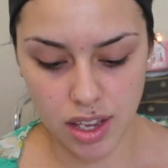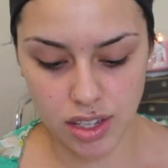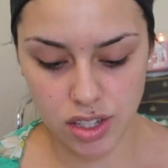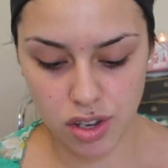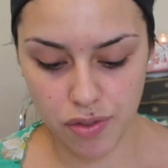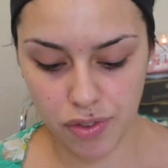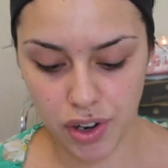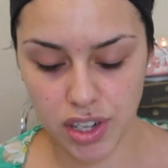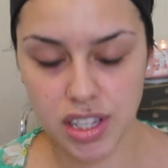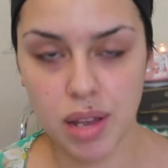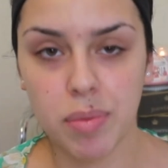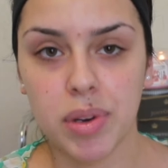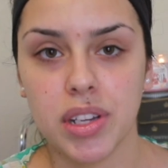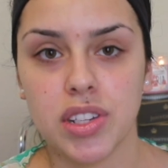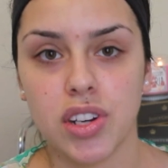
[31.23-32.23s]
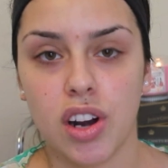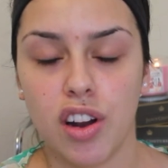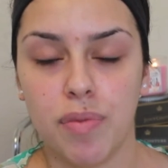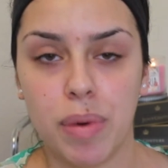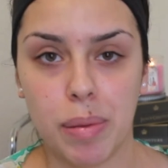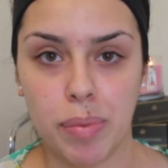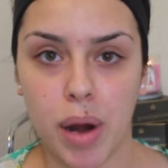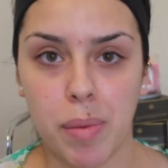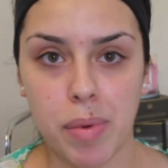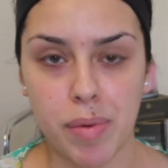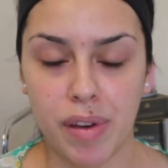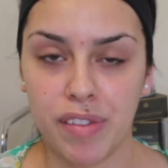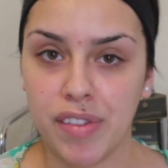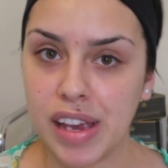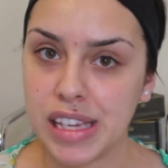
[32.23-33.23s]
So first, I'm going to start off by priming
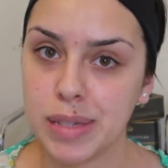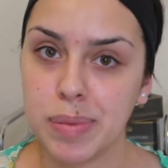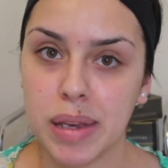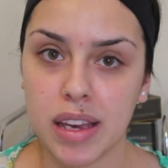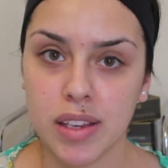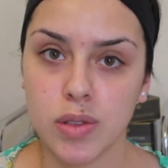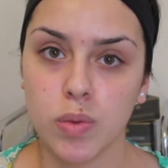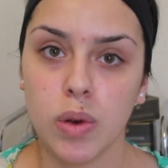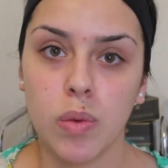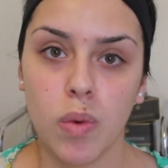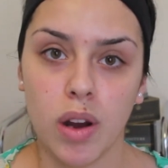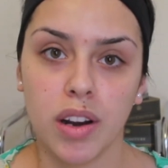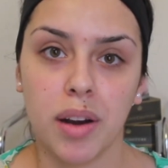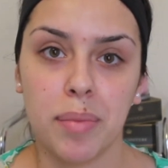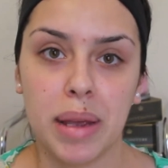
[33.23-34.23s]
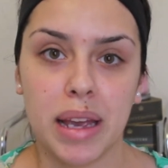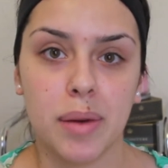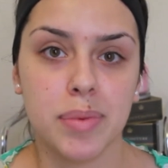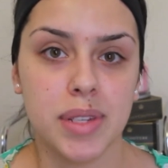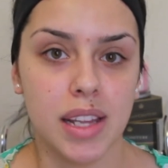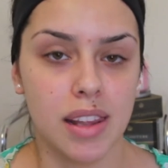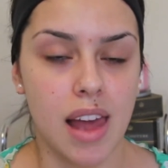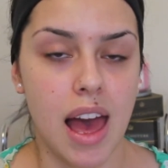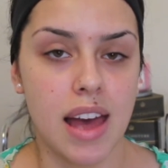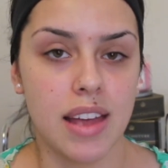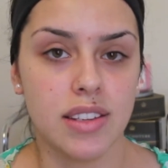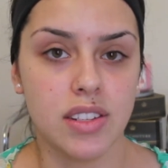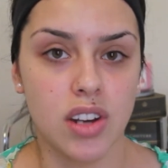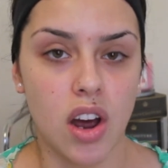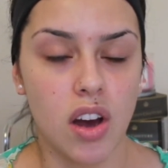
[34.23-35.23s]
my face because we want our makeup to
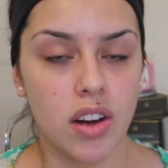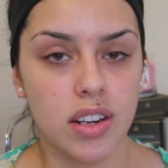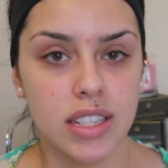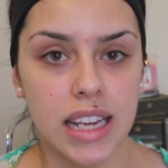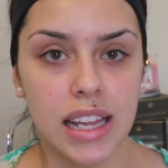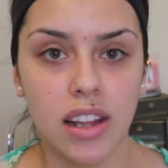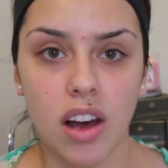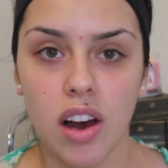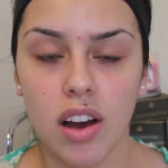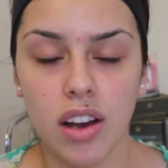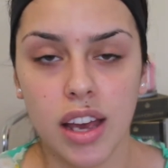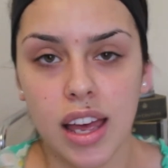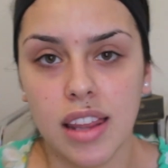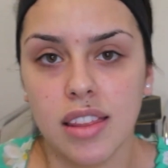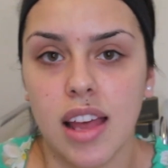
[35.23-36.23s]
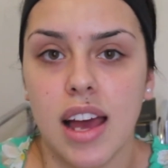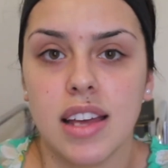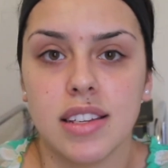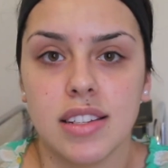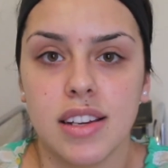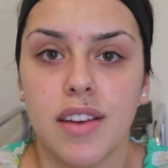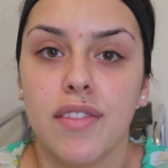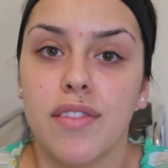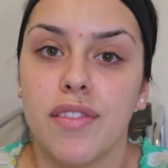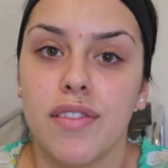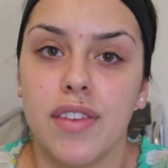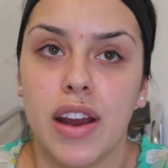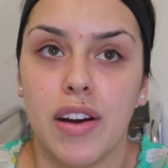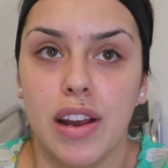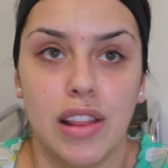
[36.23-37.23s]
last all day long and last a
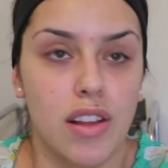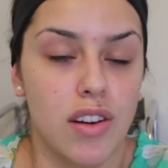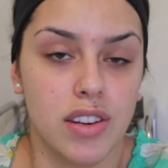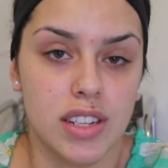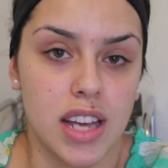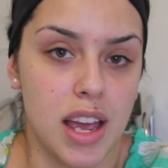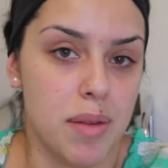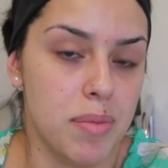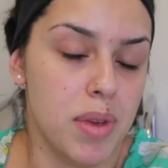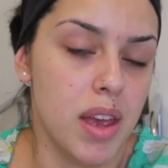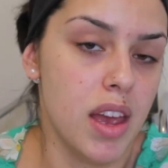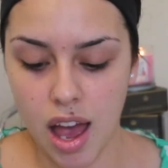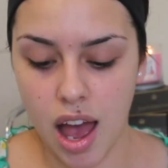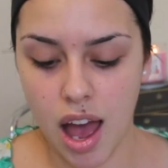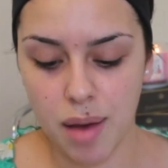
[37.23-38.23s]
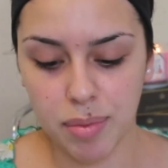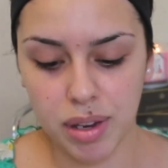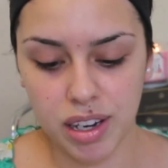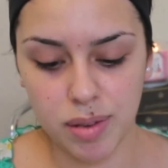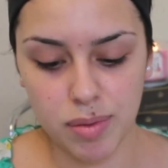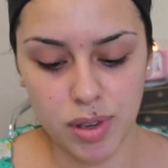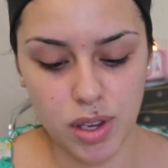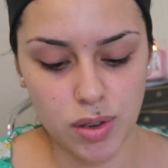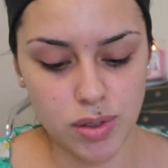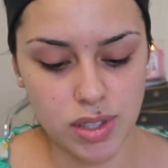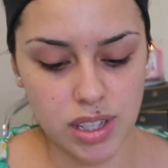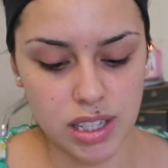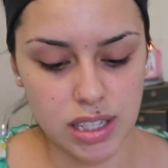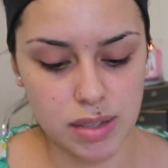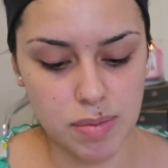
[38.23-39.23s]
very long time. I'm going to use
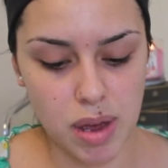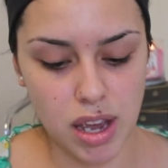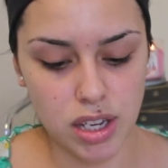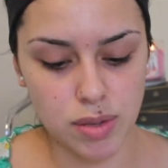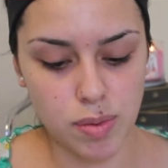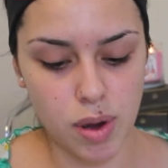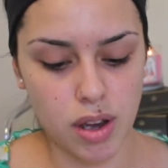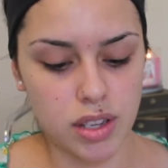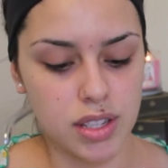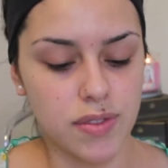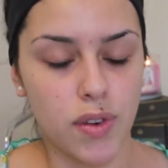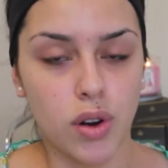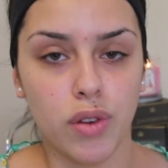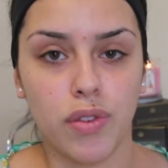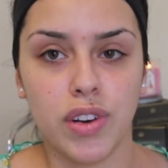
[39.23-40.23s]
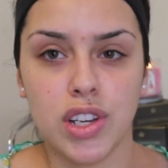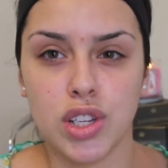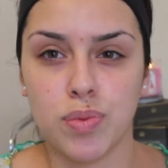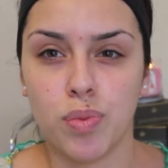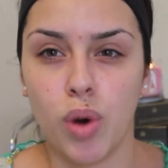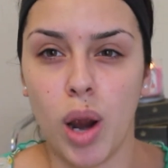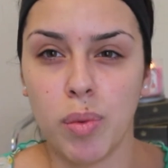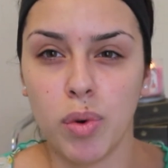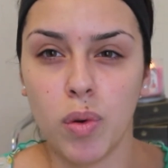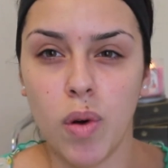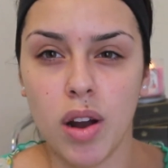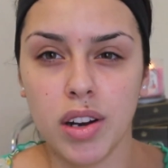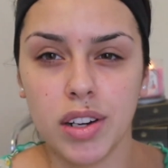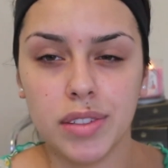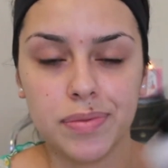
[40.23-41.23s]
this Smashbox Photo Finish Primer
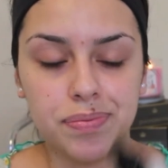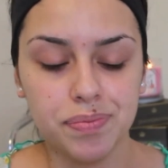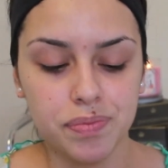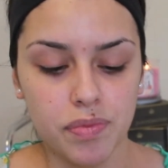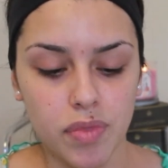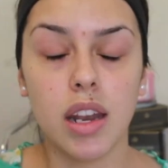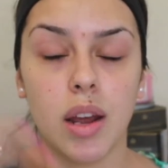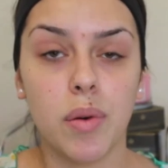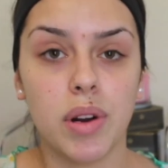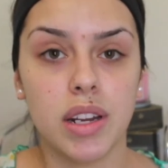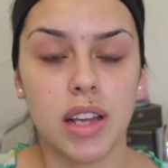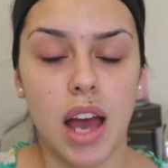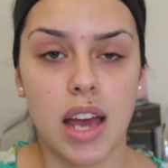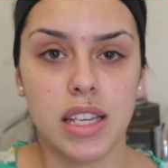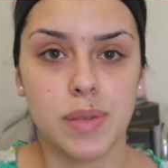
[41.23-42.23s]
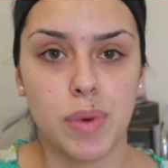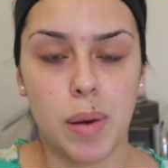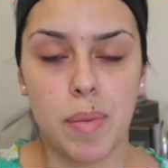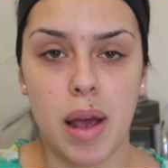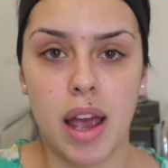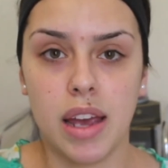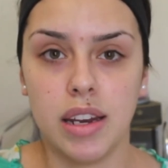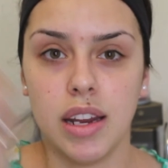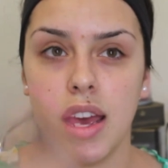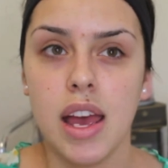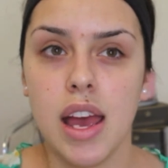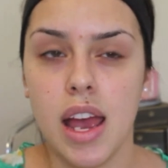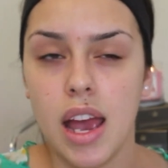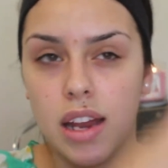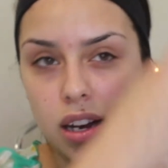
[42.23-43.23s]
Water. I spray mine
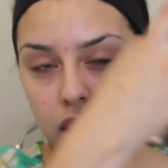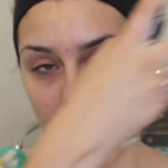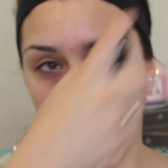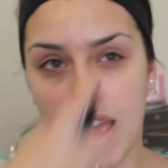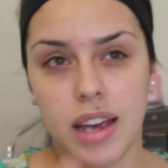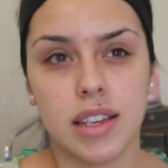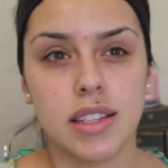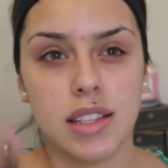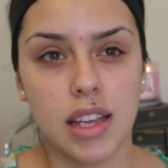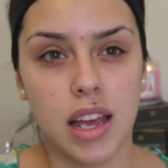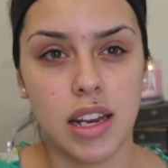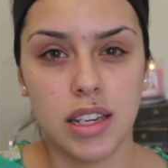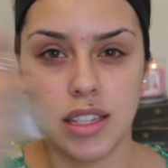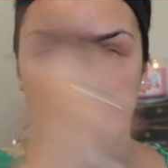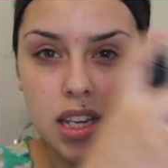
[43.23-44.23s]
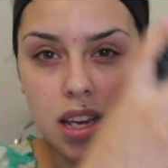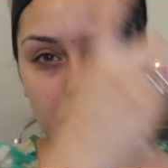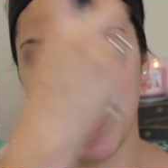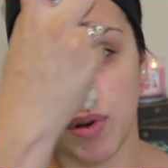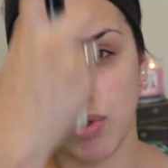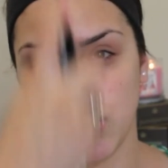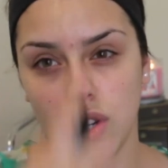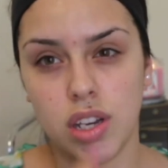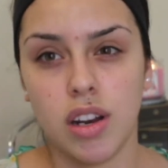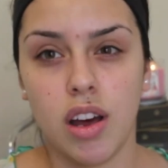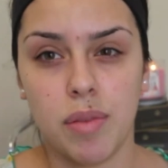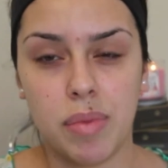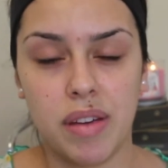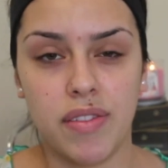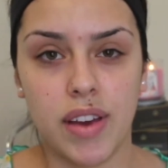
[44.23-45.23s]
in an X and a T motion
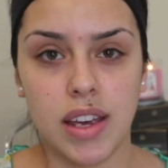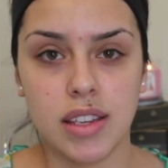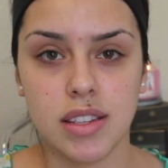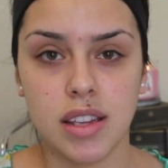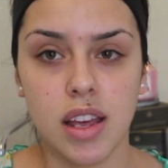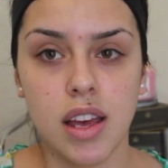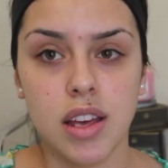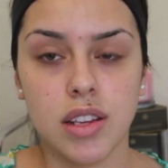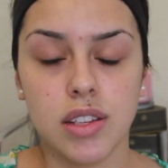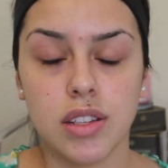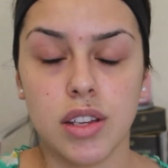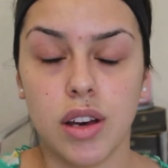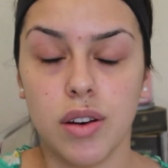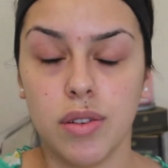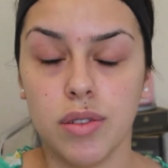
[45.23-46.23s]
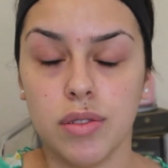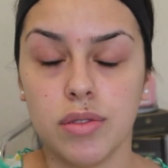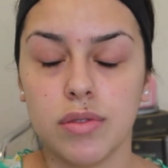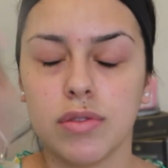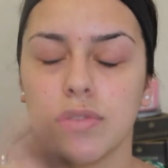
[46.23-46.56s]
on my face. So